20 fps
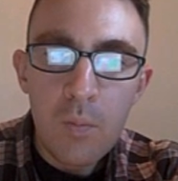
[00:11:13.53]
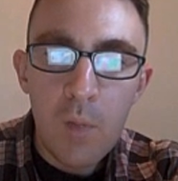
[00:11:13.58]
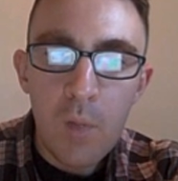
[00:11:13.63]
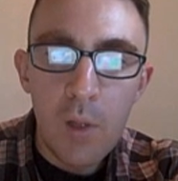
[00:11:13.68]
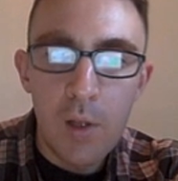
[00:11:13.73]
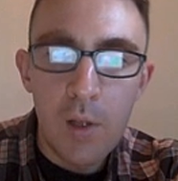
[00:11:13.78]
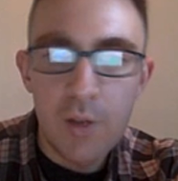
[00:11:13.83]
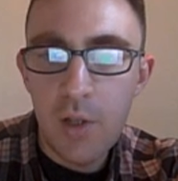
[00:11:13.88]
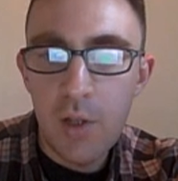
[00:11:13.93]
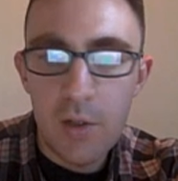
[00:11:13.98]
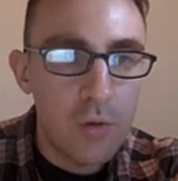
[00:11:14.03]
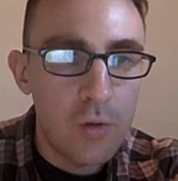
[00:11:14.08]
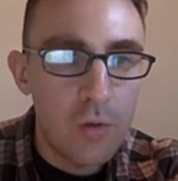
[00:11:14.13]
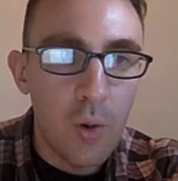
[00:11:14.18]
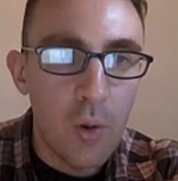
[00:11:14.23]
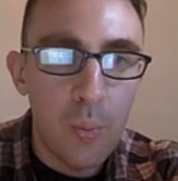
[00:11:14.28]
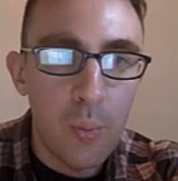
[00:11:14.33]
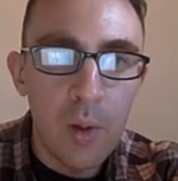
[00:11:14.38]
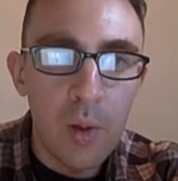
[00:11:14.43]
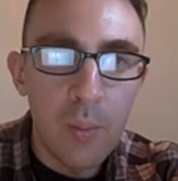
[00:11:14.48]
Yes, that's
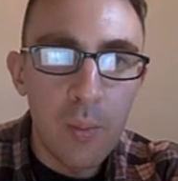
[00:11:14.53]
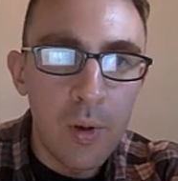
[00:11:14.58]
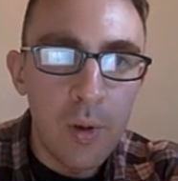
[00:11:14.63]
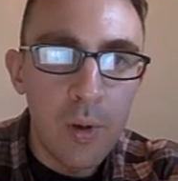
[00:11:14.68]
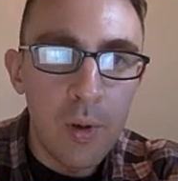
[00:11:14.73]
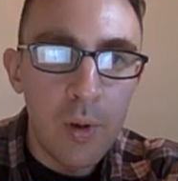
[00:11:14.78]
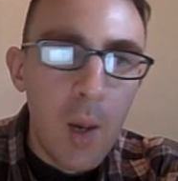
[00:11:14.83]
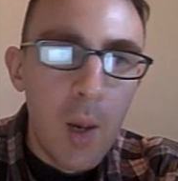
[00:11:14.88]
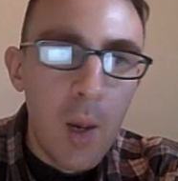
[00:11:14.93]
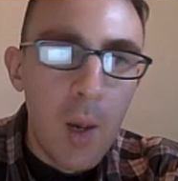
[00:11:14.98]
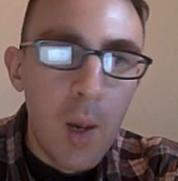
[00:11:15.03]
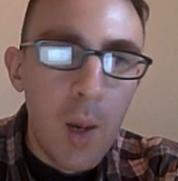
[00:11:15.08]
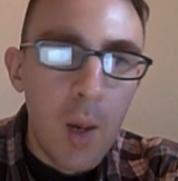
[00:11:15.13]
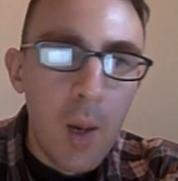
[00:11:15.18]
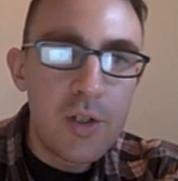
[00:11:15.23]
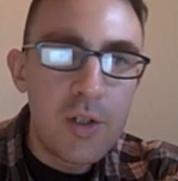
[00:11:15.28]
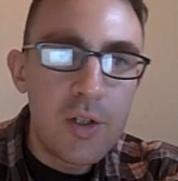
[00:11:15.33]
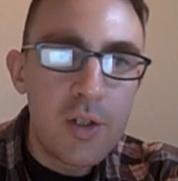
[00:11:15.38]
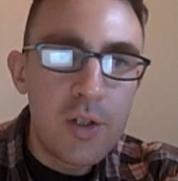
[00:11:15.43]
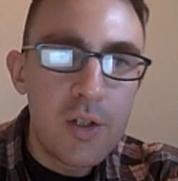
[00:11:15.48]
also pretty important.
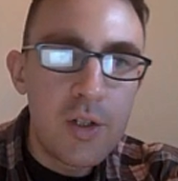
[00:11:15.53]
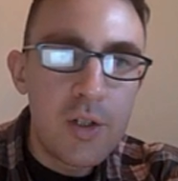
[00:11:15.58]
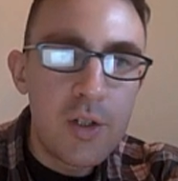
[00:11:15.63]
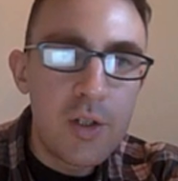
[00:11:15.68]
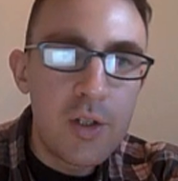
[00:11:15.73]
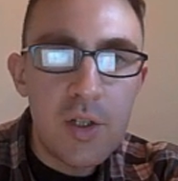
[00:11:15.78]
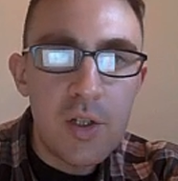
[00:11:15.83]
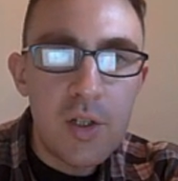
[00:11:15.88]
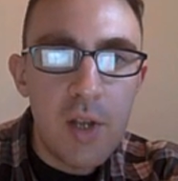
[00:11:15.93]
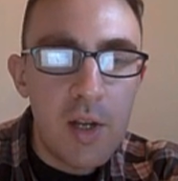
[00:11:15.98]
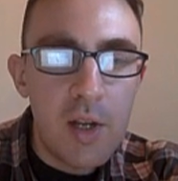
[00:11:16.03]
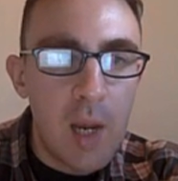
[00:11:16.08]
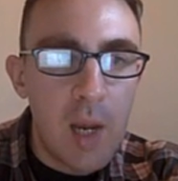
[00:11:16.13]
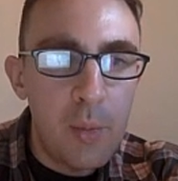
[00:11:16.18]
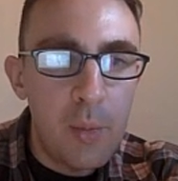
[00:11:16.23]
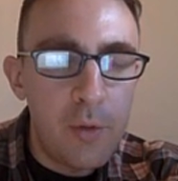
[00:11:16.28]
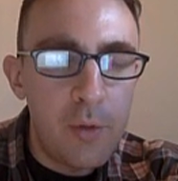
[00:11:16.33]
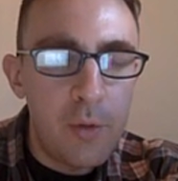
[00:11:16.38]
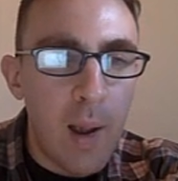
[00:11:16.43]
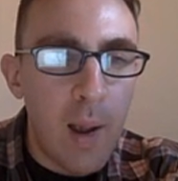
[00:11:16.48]
But yeah, so this is just an
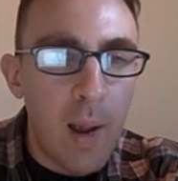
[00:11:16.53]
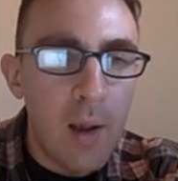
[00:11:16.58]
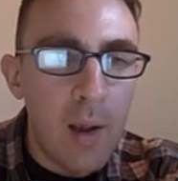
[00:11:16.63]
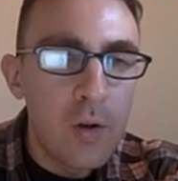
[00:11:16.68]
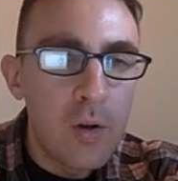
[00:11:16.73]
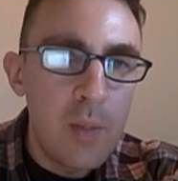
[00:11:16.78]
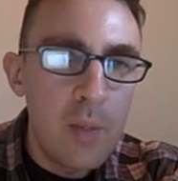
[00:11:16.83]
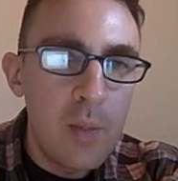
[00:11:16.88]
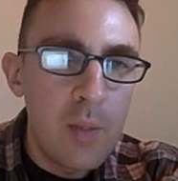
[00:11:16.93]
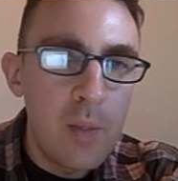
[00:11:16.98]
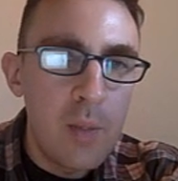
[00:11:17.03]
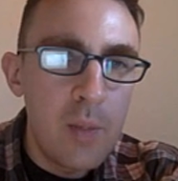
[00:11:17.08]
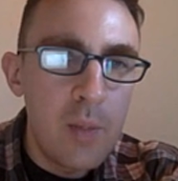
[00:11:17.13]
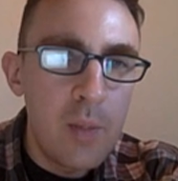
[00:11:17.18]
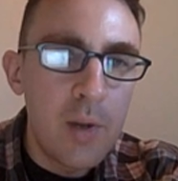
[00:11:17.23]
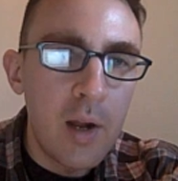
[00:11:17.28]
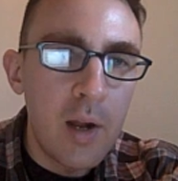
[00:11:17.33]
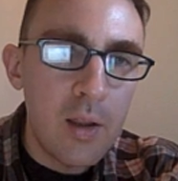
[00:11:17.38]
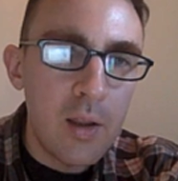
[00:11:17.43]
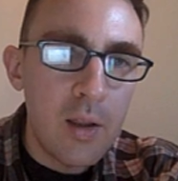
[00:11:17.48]
example from my university,
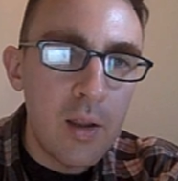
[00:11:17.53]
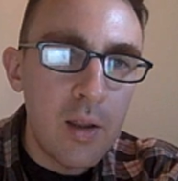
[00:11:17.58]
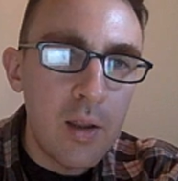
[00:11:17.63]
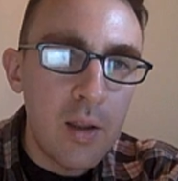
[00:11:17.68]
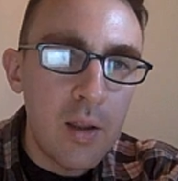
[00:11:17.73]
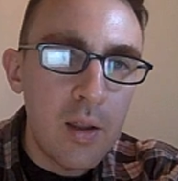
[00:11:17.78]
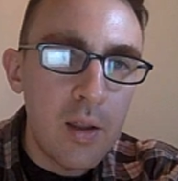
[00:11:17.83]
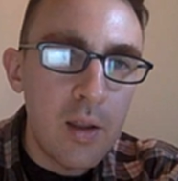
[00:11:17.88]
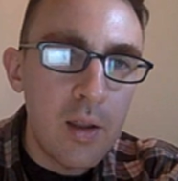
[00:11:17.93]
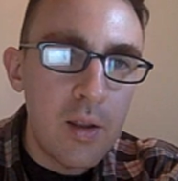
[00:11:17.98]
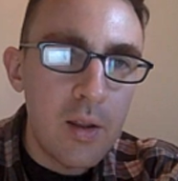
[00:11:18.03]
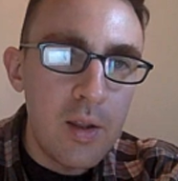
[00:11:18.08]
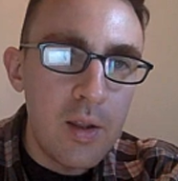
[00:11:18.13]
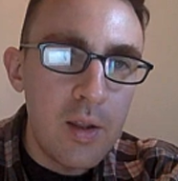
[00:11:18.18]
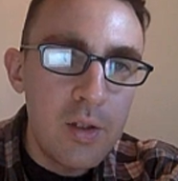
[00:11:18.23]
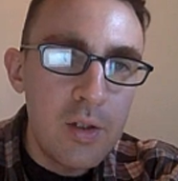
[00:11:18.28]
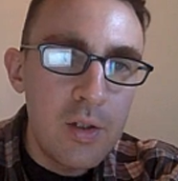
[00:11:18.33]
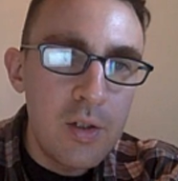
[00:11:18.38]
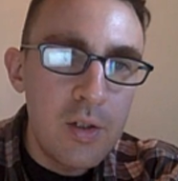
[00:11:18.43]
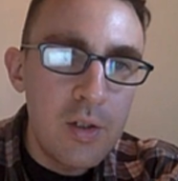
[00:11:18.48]
but I'd say like
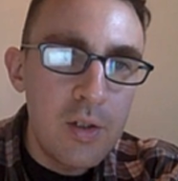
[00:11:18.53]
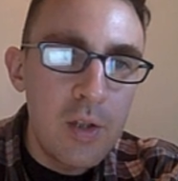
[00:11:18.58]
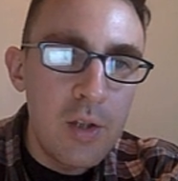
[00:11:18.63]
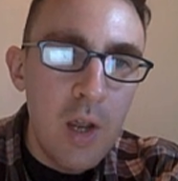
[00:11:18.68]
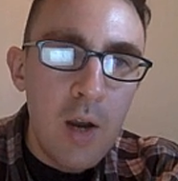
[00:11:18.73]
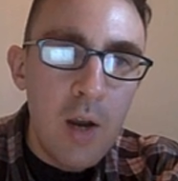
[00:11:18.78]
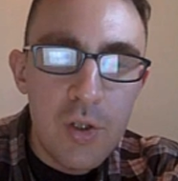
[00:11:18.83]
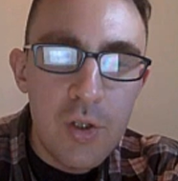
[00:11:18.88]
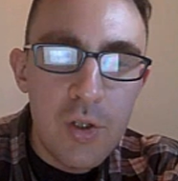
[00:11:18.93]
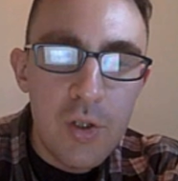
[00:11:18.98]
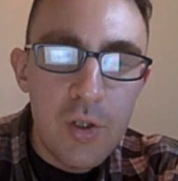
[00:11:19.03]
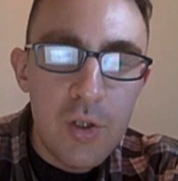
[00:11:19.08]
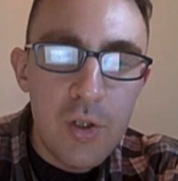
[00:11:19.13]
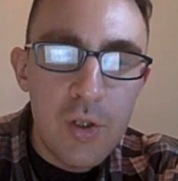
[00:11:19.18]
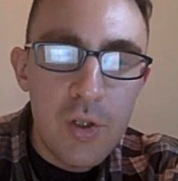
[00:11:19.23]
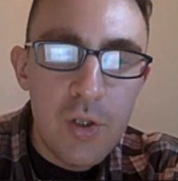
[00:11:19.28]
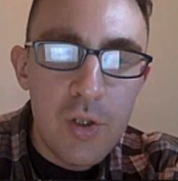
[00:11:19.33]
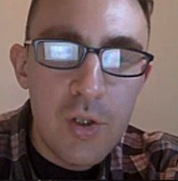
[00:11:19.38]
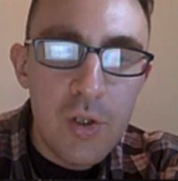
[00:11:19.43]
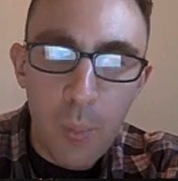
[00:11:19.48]
these
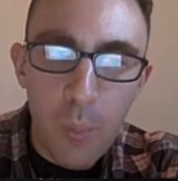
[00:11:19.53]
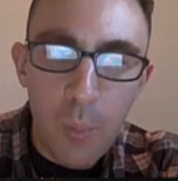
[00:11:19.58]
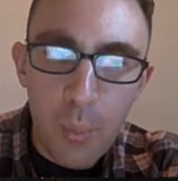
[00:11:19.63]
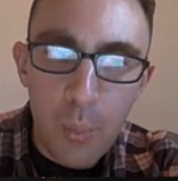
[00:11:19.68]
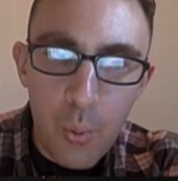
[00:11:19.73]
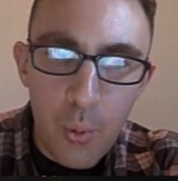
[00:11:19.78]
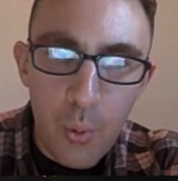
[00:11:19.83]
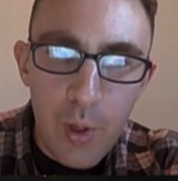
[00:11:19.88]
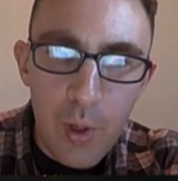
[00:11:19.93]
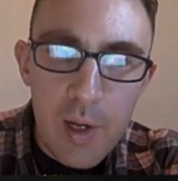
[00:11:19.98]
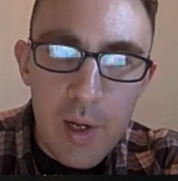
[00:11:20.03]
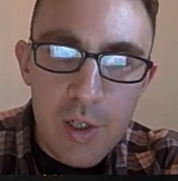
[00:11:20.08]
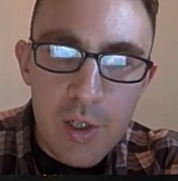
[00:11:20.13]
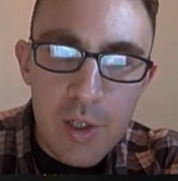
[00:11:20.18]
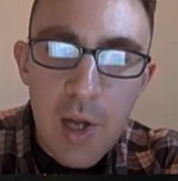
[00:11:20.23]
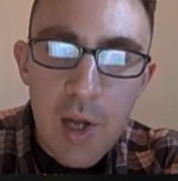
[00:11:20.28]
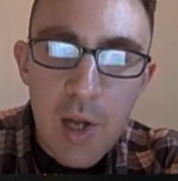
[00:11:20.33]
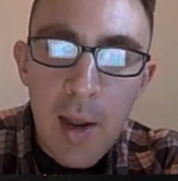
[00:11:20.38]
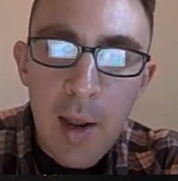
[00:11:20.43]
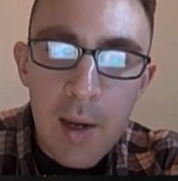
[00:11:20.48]
requirements are pretty
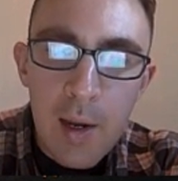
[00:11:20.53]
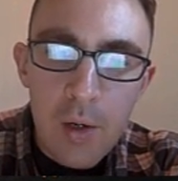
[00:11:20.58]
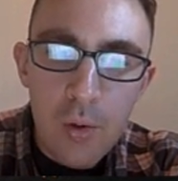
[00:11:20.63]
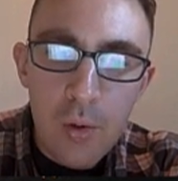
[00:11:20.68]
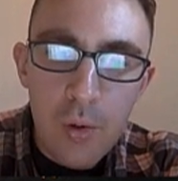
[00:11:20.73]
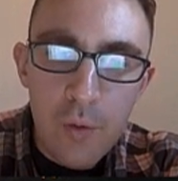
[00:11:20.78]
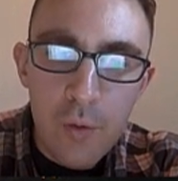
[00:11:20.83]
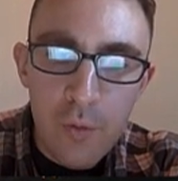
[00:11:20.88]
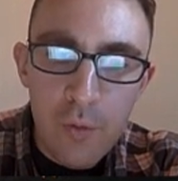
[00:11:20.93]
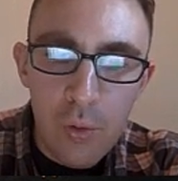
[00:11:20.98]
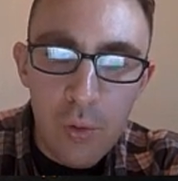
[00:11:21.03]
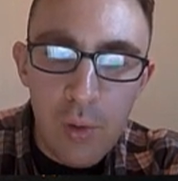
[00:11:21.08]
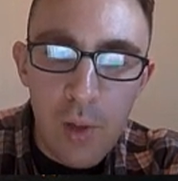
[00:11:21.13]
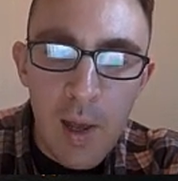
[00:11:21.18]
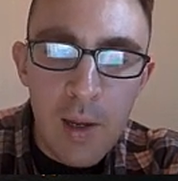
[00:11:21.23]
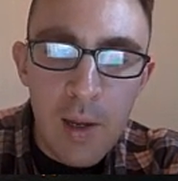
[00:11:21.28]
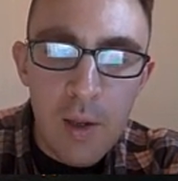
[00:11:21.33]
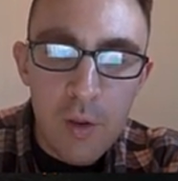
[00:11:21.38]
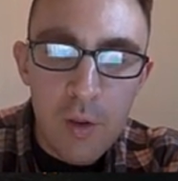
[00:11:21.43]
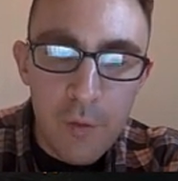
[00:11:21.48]
standard for
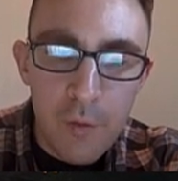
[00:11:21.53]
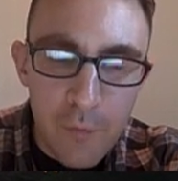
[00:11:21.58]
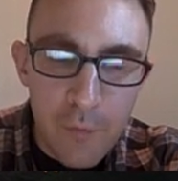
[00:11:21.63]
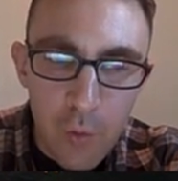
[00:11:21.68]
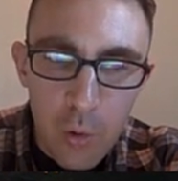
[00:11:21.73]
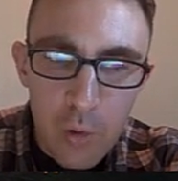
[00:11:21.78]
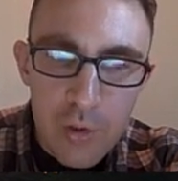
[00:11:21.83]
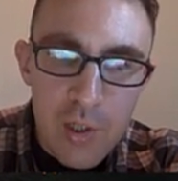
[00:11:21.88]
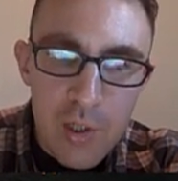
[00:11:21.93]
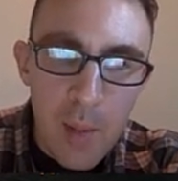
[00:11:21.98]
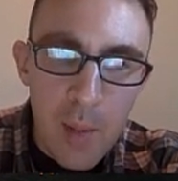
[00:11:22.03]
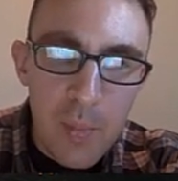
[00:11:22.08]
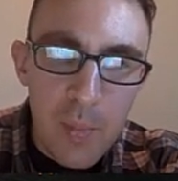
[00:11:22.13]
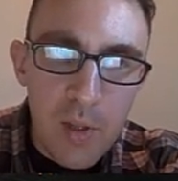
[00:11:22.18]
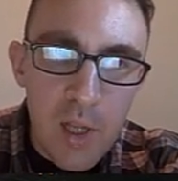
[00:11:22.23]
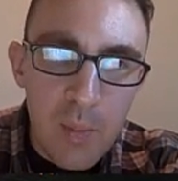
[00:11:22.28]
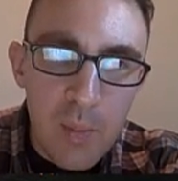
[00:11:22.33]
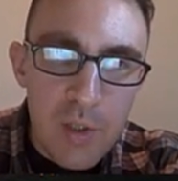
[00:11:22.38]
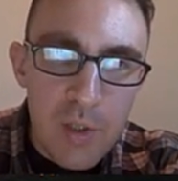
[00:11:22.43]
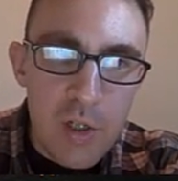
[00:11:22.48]
like the first step
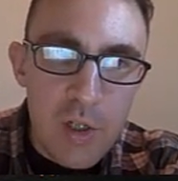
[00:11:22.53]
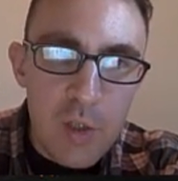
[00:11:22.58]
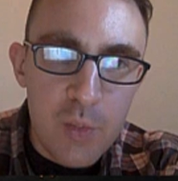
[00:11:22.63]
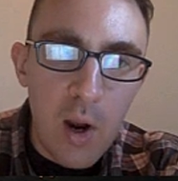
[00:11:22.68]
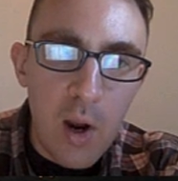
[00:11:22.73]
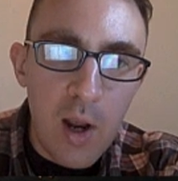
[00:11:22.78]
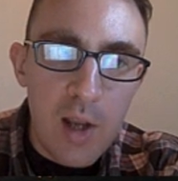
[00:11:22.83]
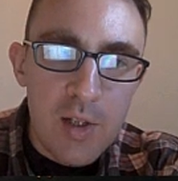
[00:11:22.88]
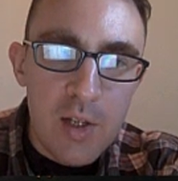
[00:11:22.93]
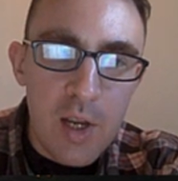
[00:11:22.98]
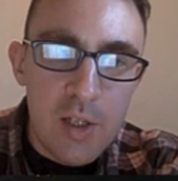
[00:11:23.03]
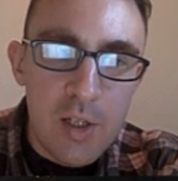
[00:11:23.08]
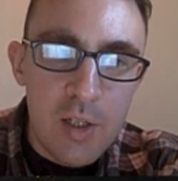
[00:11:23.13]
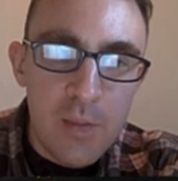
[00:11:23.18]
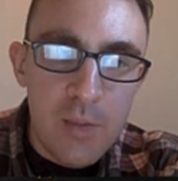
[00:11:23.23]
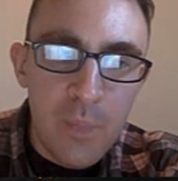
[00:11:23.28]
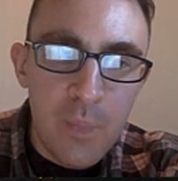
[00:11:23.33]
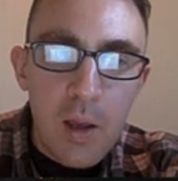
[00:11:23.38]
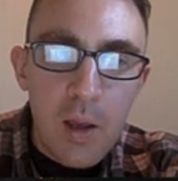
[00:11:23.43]
in the admissions process.